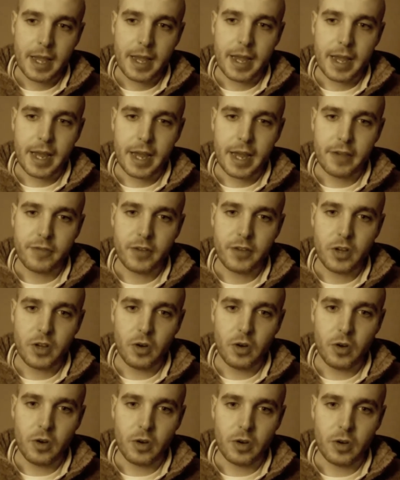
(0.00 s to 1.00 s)
If
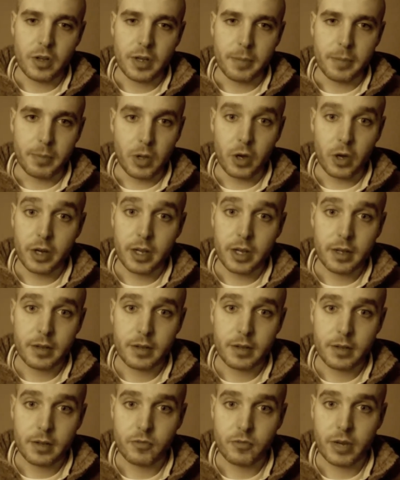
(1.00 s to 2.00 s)
you're a blogger,
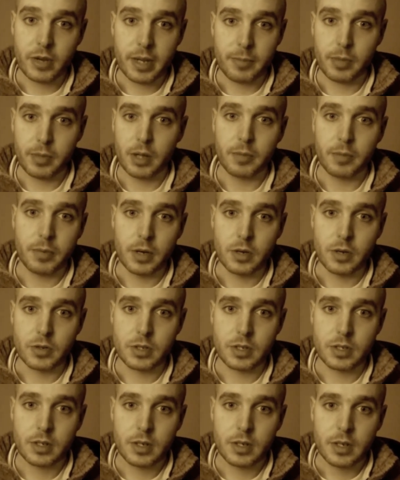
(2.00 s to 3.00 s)
write a blog post.
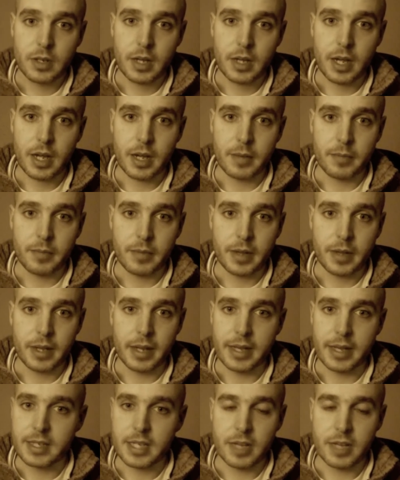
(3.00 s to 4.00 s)

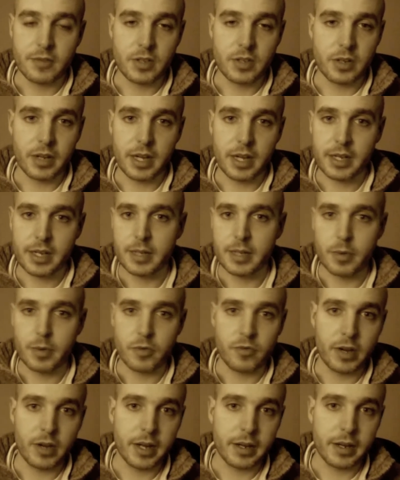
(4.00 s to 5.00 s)
Instead of doing academic
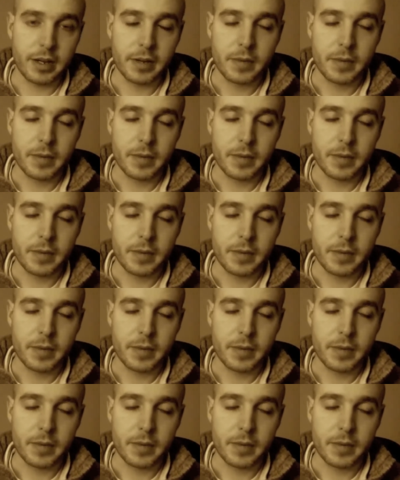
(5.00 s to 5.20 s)
writing,